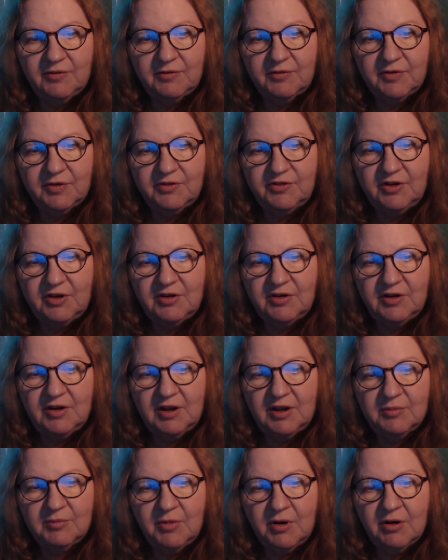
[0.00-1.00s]
from Virginia,
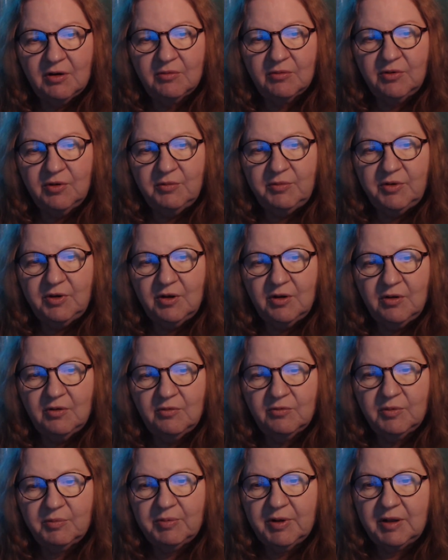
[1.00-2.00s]
and Mark Rubio,
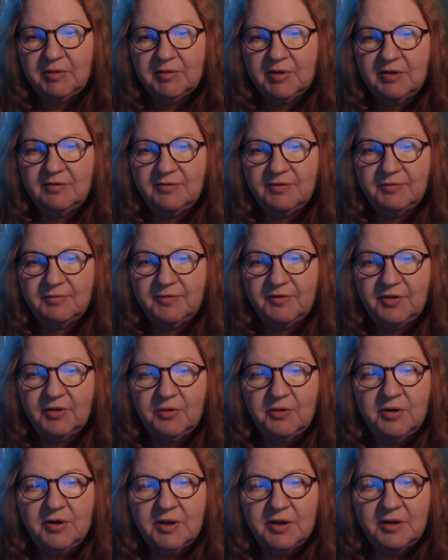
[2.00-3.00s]
Republican from
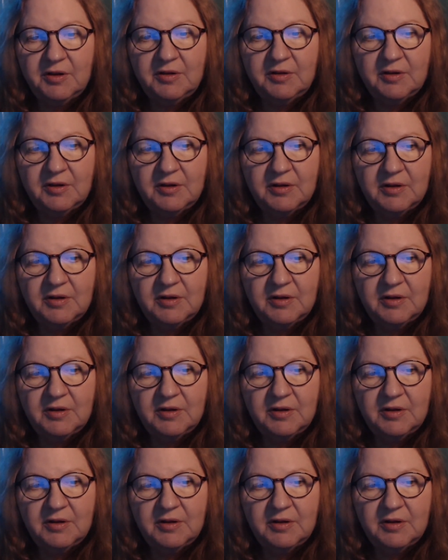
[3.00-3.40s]
Florida,